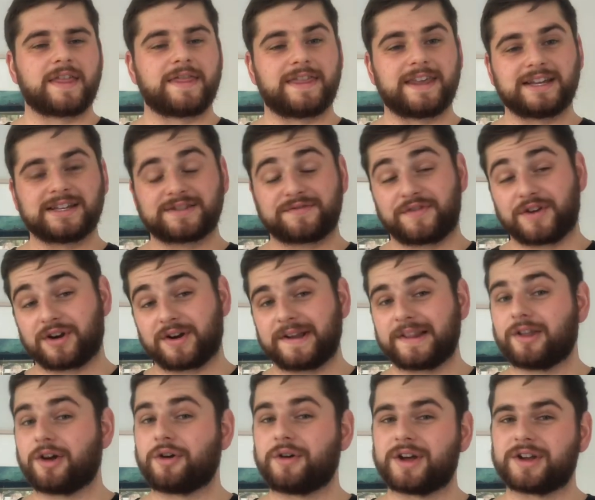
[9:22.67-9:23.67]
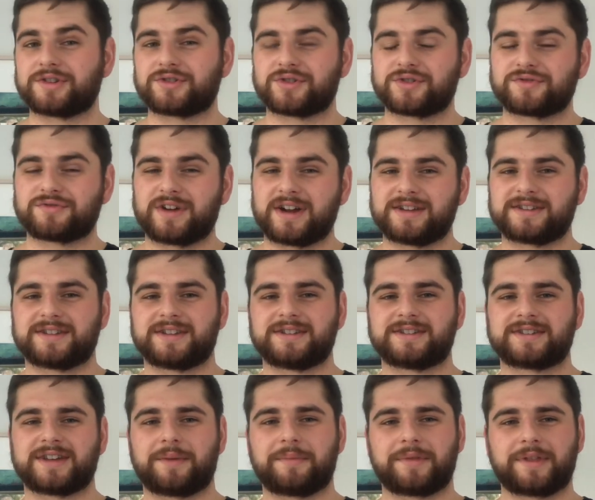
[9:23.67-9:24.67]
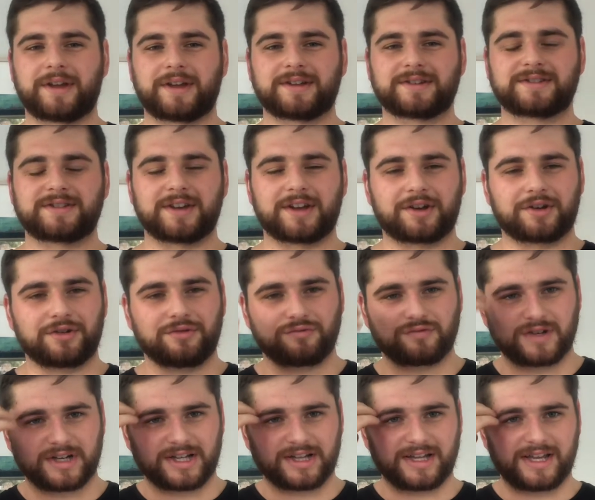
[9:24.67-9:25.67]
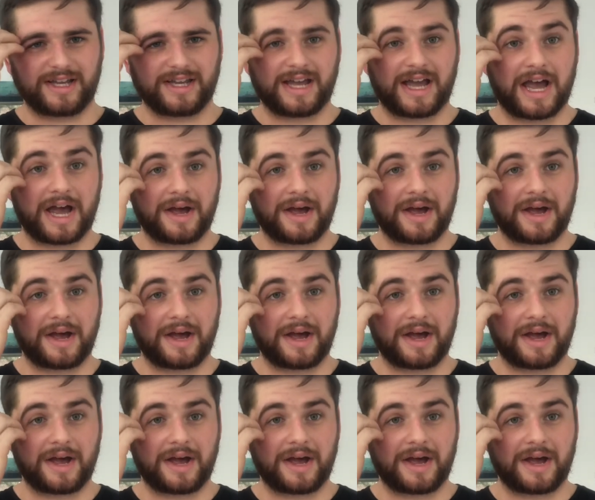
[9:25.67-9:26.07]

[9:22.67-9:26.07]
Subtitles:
these very low interest rates and some things that could really